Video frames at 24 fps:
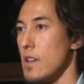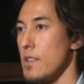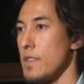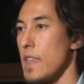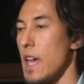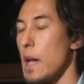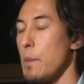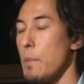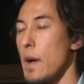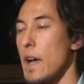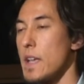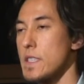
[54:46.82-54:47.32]

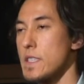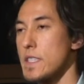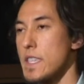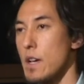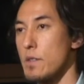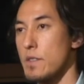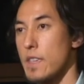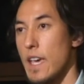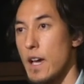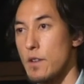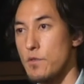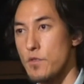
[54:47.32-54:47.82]
That might
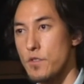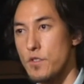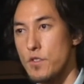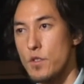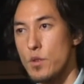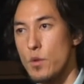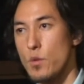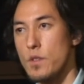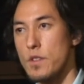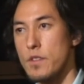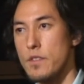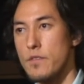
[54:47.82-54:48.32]
sound
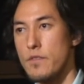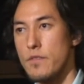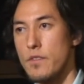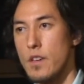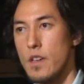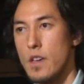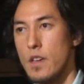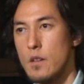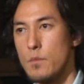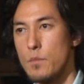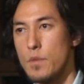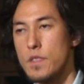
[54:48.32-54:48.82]
counterintuitive,
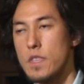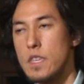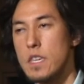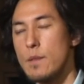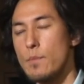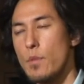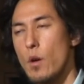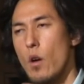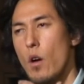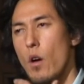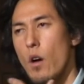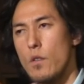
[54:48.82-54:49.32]
but think
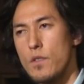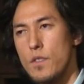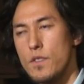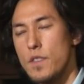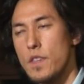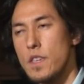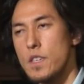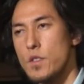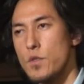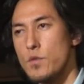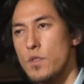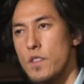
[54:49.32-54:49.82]
about all the
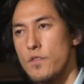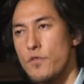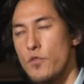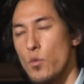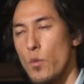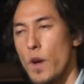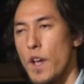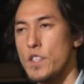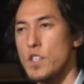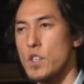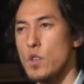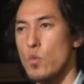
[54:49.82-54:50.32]
things you need for
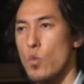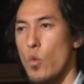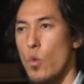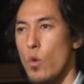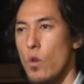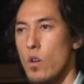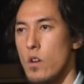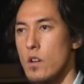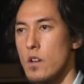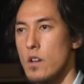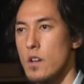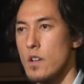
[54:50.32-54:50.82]
waging
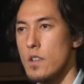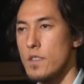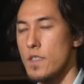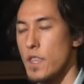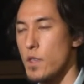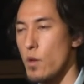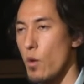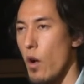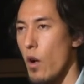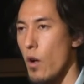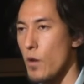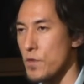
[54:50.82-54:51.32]
war that
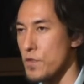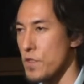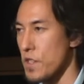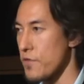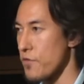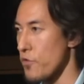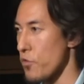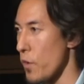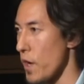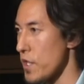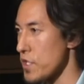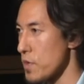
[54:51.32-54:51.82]
you also need
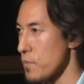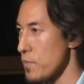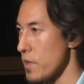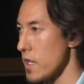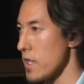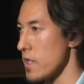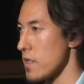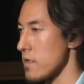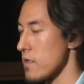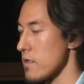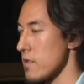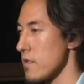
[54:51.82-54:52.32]
for waging
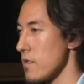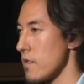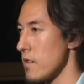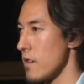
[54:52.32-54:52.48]
peace.